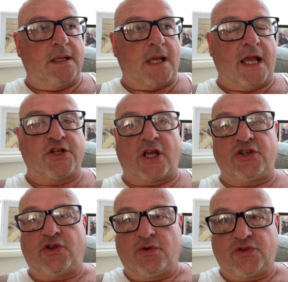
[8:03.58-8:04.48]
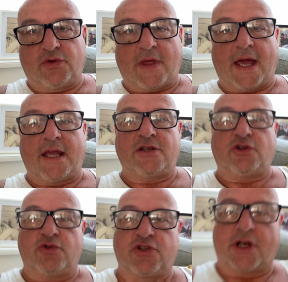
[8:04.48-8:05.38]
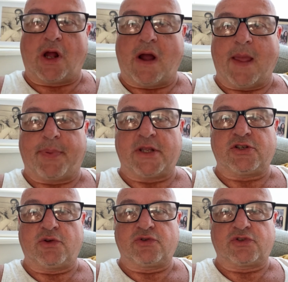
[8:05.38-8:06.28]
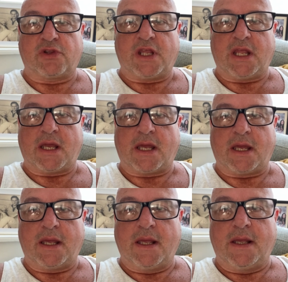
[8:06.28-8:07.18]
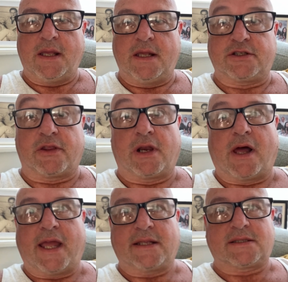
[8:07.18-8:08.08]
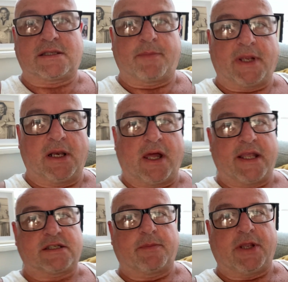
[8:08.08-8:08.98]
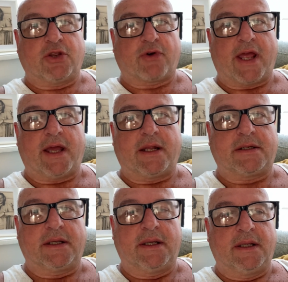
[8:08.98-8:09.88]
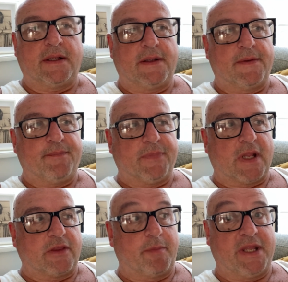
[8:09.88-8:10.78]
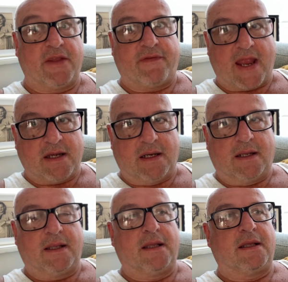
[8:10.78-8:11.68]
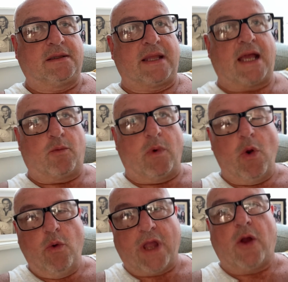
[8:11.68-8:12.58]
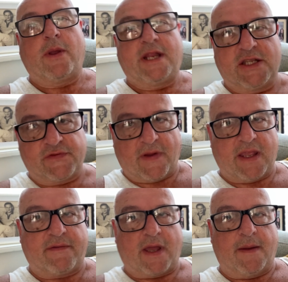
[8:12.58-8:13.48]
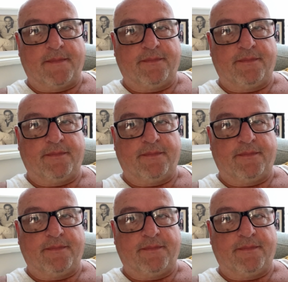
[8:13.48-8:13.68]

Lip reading: AJ's used to that. He's used to the hype. He's used to the lights, the big crowd, the big event. That will go in his favour.